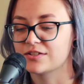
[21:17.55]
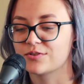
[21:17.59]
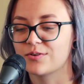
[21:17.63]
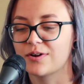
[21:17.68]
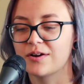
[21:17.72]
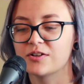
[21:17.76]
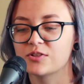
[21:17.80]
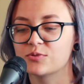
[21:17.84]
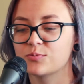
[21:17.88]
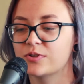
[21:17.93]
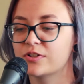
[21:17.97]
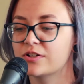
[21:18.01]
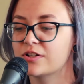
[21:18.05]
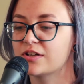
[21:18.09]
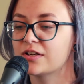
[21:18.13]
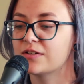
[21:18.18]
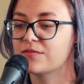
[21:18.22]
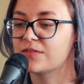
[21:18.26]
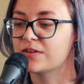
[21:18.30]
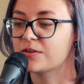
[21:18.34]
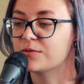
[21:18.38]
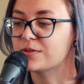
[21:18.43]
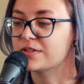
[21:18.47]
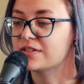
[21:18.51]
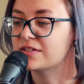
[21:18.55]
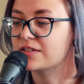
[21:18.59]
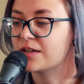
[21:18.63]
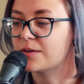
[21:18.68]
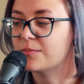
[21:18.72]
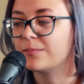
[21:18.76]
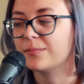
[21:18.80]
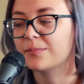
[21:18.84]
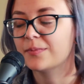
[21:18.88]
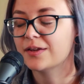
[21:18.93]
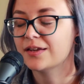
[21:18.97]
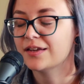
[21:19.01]
So I always wonder if there was
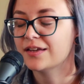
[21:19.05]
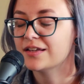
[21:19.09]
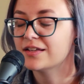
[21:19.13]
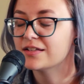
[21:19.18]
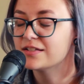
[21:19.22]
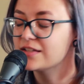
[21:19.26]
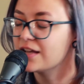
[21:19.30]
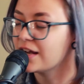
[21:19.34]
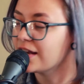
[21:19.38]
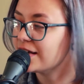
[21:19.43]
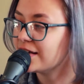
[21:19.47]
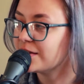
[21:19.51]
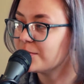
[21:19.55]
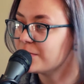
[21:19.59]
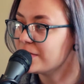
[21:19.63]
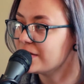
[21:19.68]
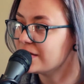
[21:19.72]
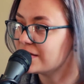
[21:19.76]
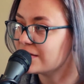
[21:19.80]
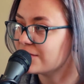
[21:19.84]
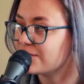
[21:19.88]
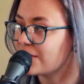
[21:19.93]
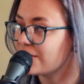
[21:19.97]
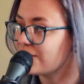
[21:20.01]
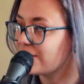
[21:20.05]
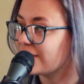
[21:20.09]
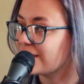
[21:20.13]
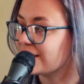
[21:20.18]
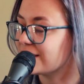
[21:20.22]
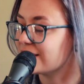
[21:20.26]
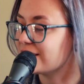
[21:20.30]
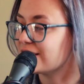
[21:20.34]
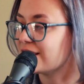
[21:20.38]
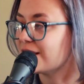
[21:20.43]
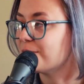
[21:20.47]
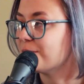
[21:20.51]
some tiny piece of
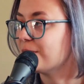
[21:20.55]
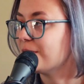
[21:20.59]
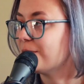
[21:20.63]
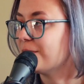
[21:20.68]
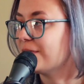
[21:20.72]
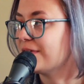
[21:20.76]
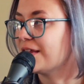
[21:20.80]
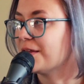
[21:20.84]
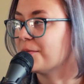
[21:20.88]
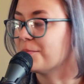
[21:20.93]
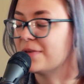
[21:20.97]
evidence that maybe they